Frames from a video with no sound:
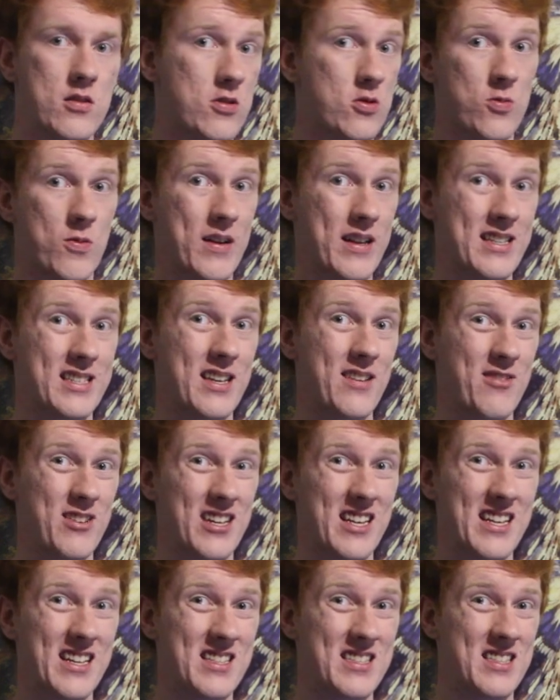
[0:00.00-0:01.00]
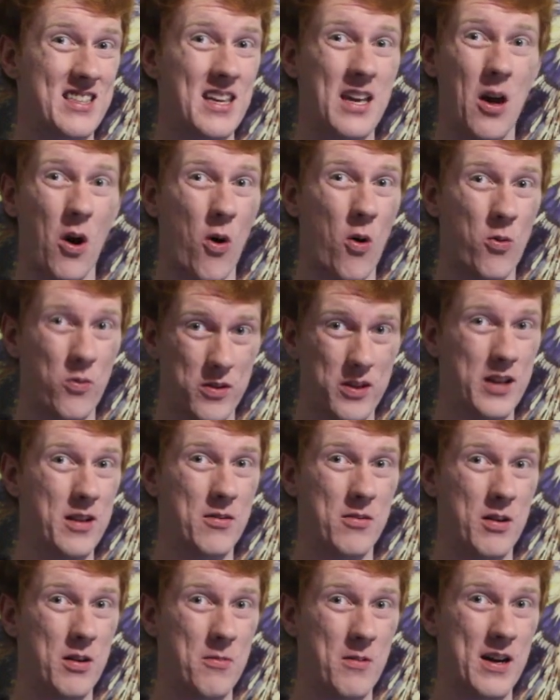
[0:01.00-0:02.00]
2017's the
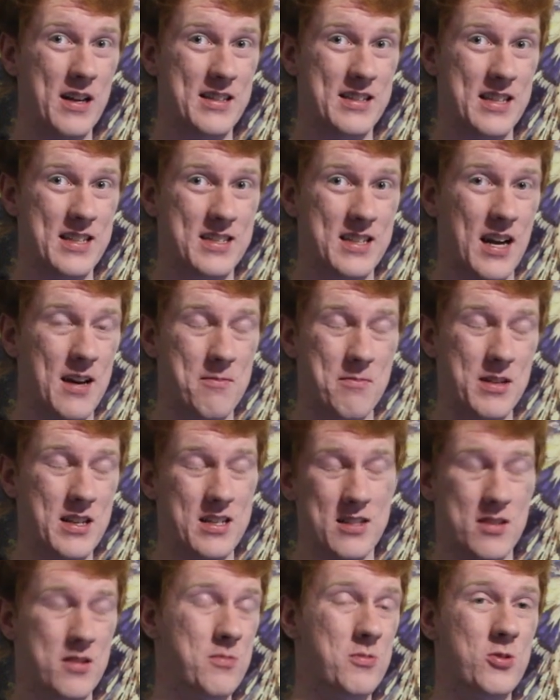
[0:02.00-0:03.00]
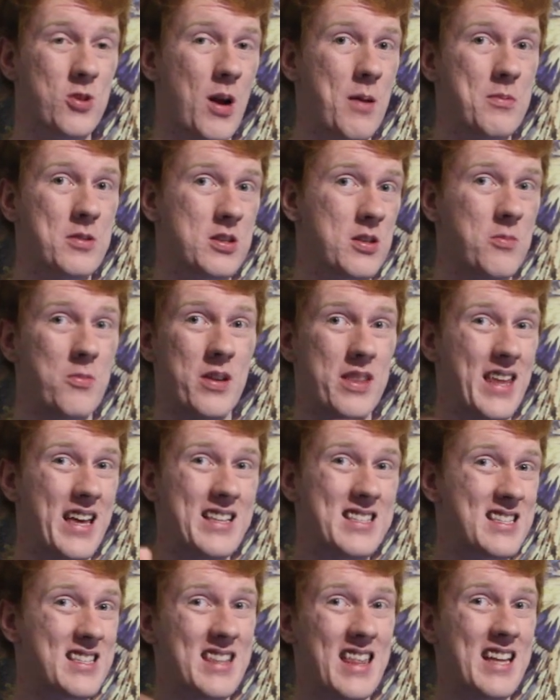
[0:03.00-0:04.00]
only Rewind that's gotten me to subscribe to someone.
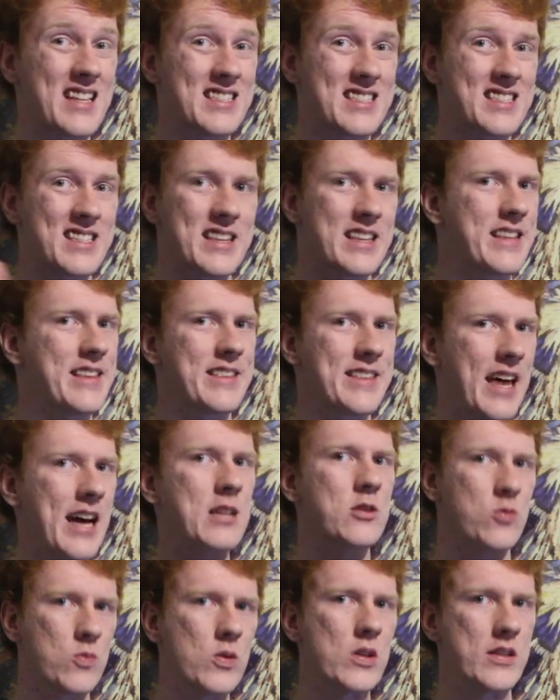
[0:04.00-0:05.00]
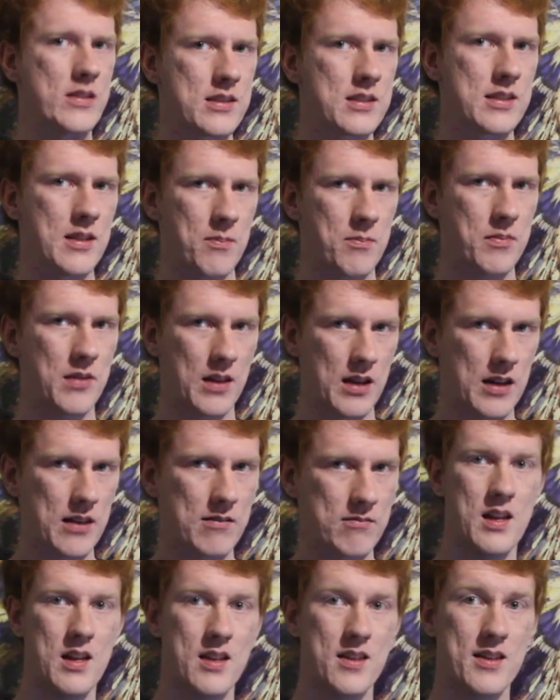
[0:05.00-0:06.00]
That's worth something.
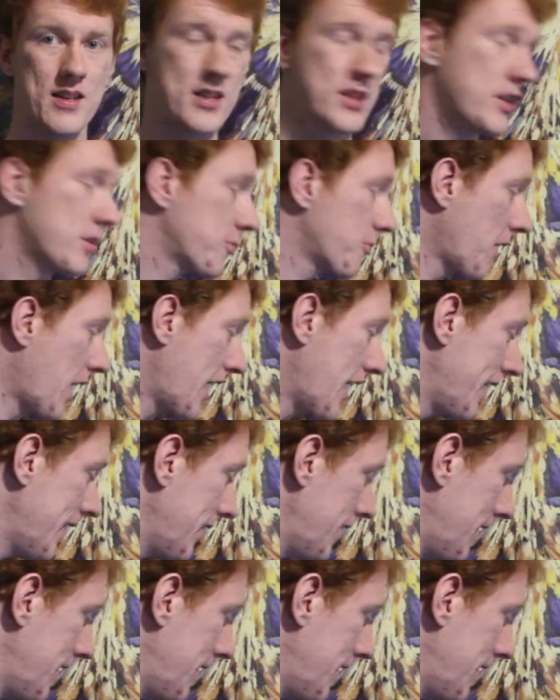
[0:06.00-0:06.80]
This is why I